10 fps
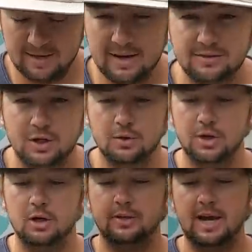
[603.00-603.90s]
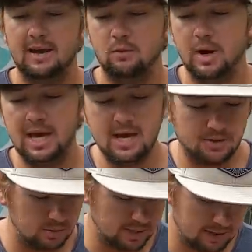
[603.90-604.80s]
Now that I've showed y'all that I have
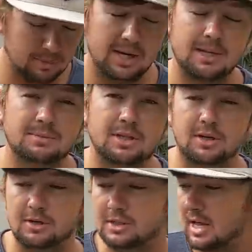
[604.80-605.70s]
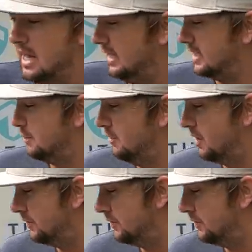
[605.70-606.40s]
way too dang many of them suckers, let's move